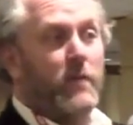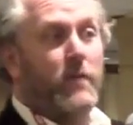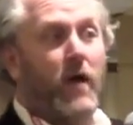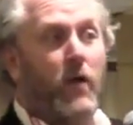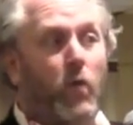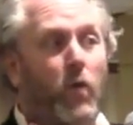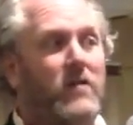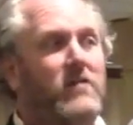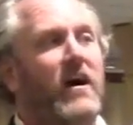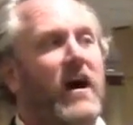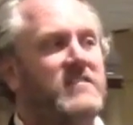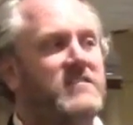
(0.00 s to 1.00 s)
about what
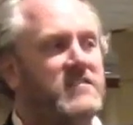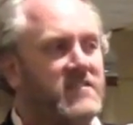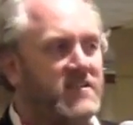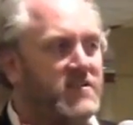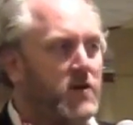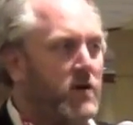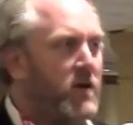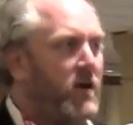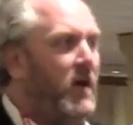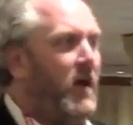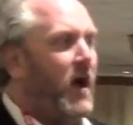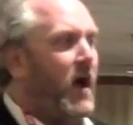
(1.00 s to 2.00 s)
classes he took
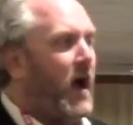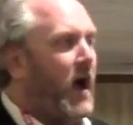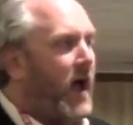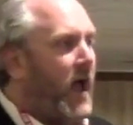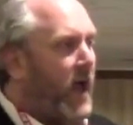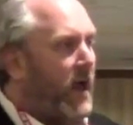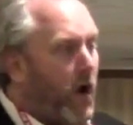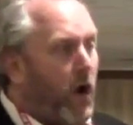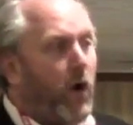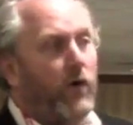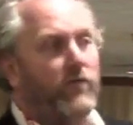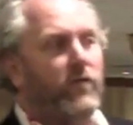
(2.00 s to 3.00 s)
at
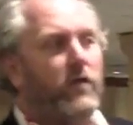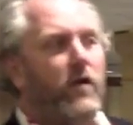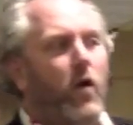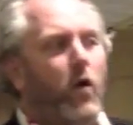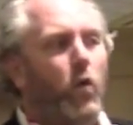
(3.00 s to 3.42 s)
Harvard,